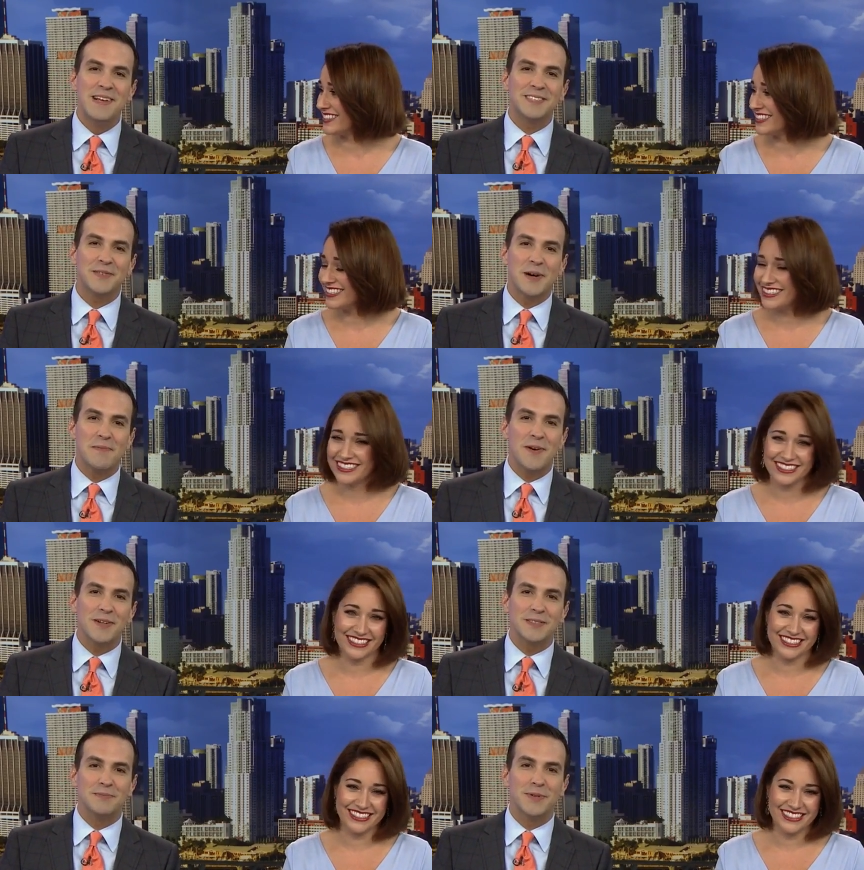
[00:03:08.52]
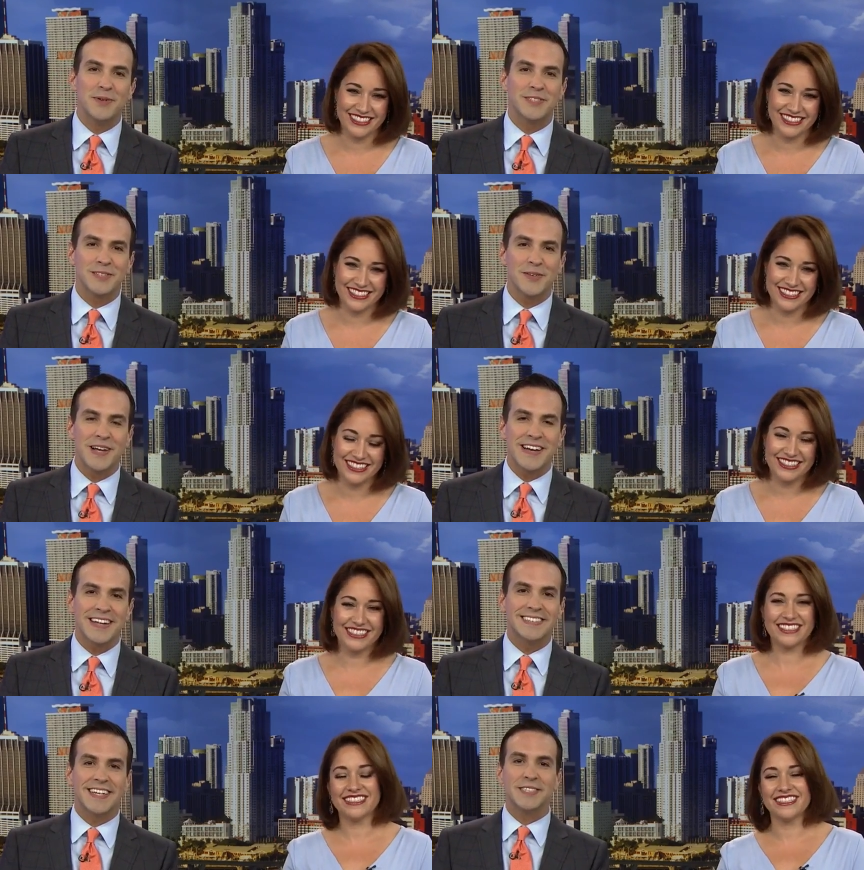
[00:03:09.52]
Speaker 1: B Square Burgers and Booze is
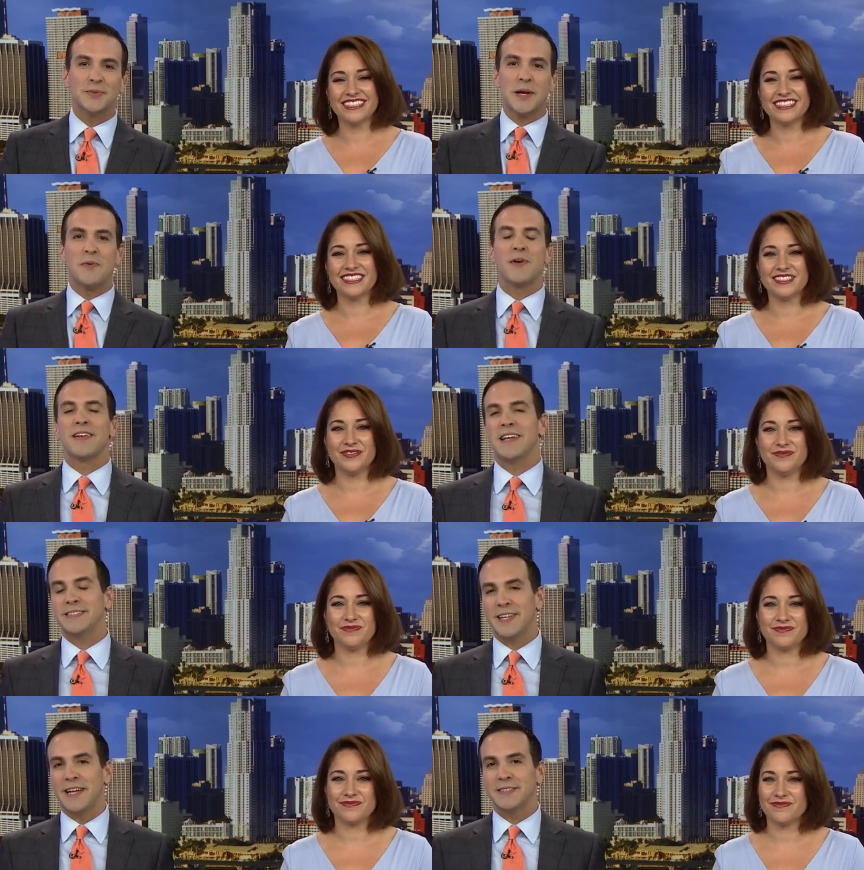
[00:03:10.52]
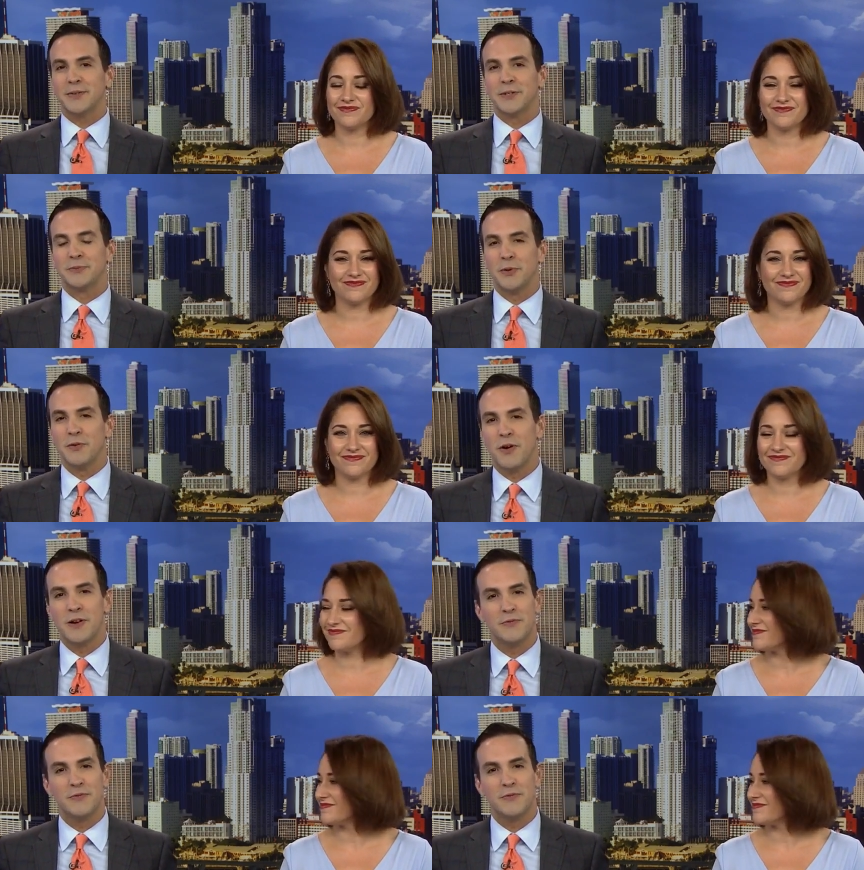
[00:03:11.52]
located at 1021 East Las Olas Boulevard